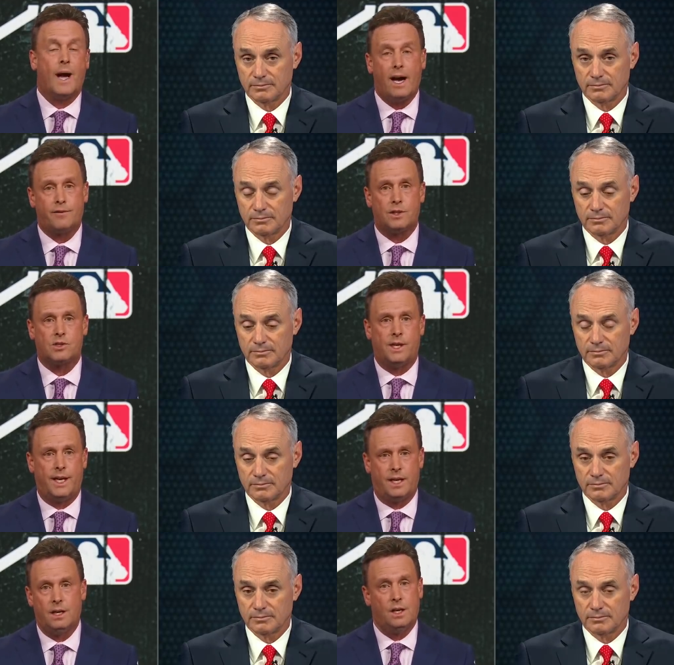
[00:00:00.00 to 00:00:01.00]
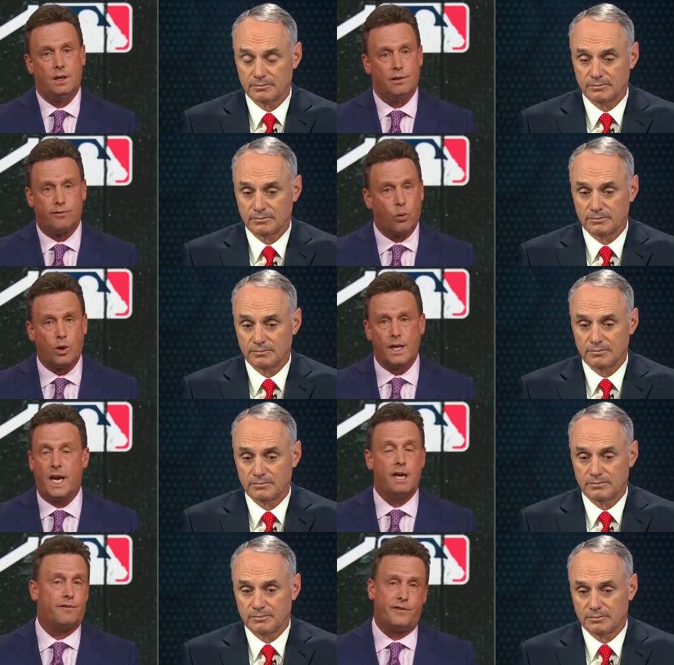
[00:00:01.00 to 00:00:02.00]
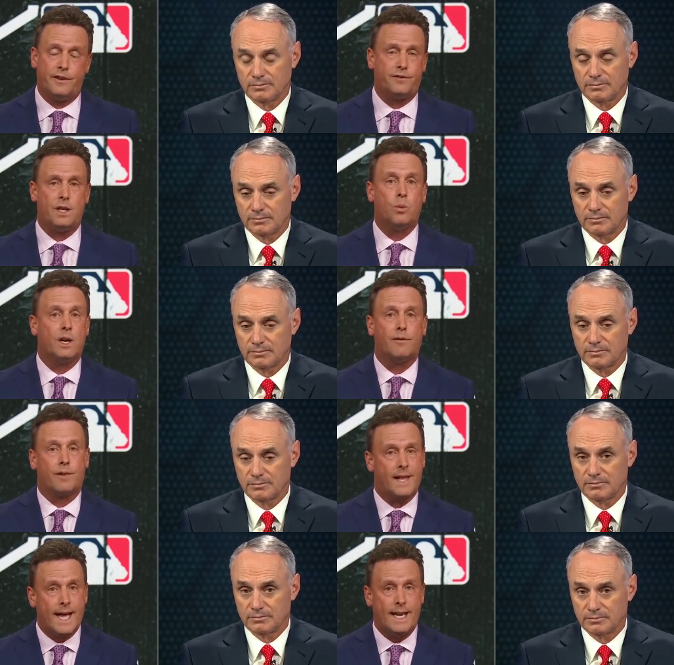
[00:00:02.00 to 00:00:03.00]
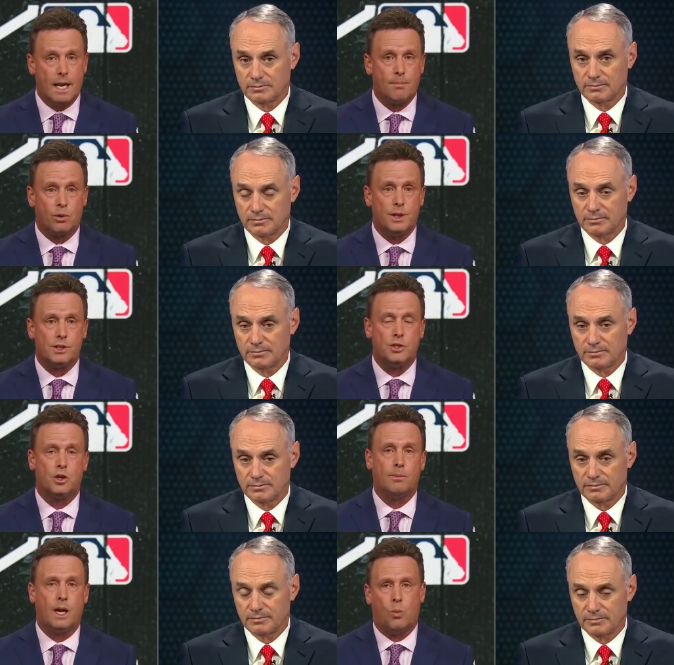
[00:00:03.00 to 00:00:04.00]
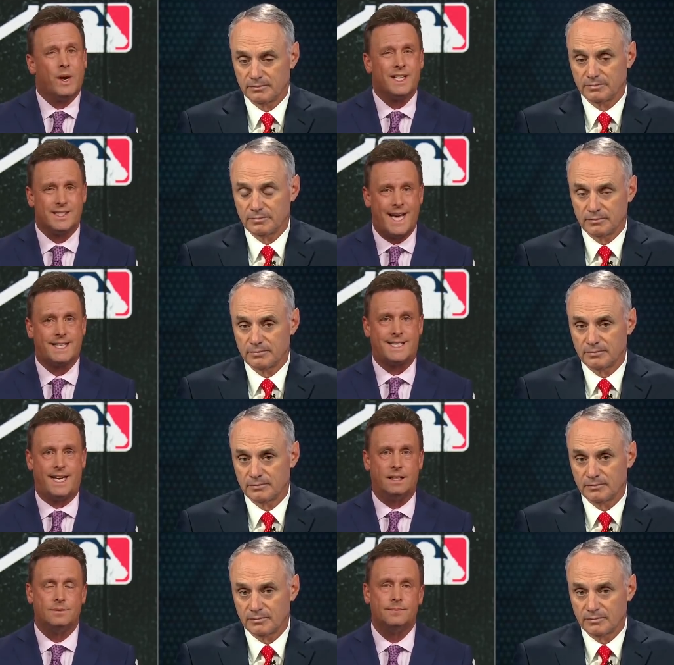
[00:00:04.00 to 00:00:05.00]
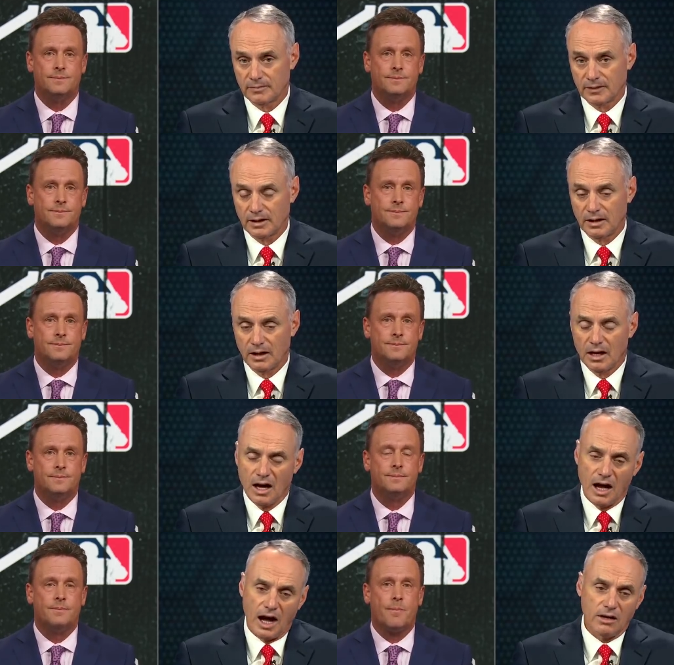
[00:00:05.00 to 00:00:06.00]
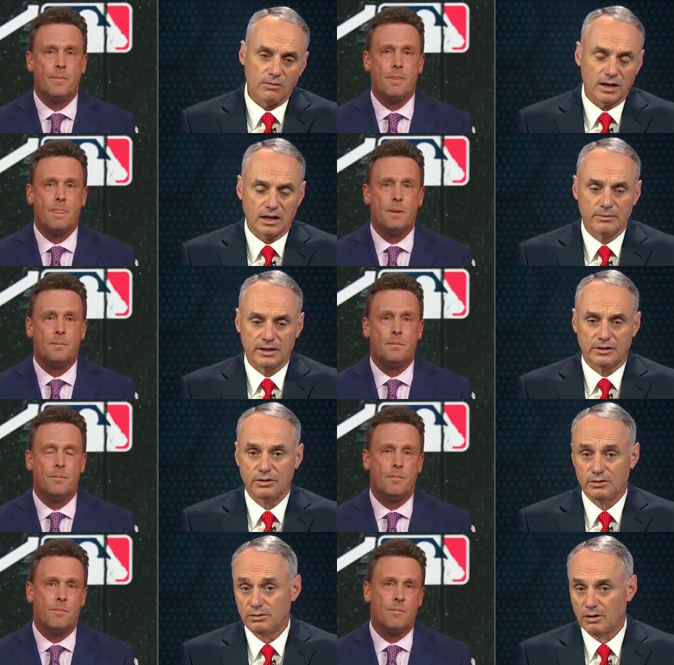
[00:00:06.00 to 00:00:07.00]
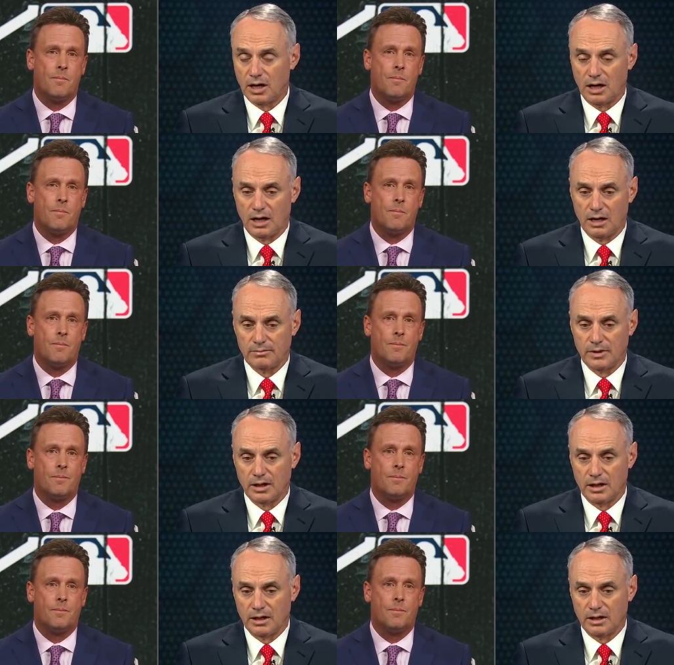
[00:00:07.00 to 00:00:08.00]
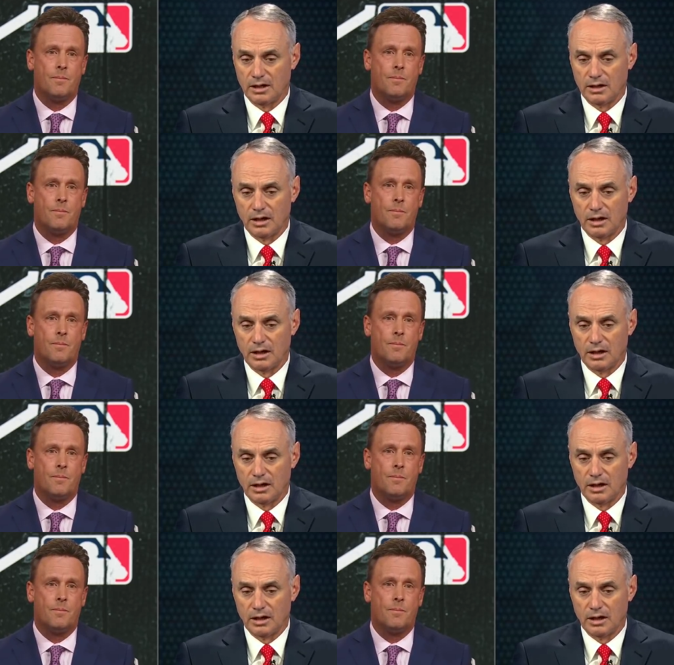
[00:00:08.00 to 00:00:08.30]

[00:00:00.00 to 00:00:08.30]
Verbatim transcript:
Speaker 1: have to say 48, 50, whatever that number is in your mind? When is that date?
Speaker 2: I don't want to commit to um, a,